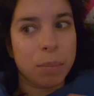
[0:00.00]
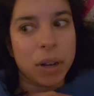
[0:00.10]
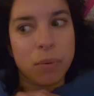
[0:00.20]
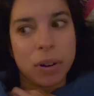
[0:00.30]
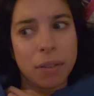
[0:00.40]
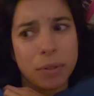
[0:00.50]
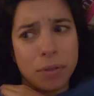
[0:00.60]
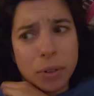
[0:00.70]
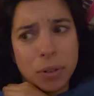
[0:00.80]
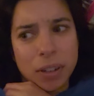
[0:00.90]
buy whatever
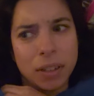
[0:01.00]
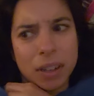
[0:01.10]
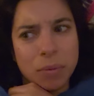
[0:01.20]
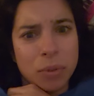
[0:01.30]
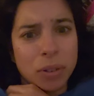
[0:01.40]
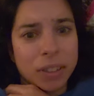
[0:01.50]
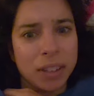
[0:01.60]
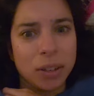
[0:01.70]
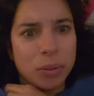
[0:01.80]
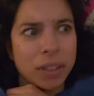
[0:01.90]
food I want,
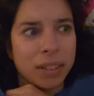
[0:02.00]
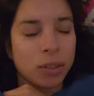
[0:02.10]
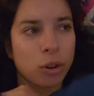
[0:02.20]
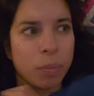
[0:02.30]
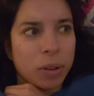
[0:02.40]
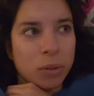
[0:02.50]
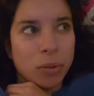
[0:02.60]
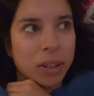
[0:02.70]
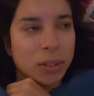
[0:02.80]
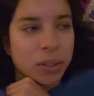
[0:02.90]
including
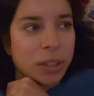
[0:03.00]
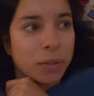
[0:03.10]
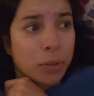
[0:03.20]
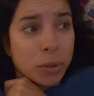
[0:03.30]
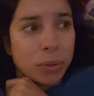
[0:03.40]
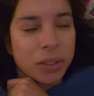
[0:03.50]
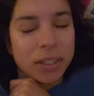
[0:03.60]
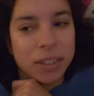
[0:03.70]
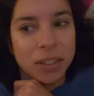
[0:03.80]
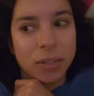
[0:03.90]
tropical exotic
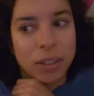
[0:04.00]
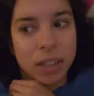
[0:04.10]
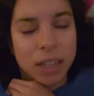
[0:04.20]
fruits, you know, that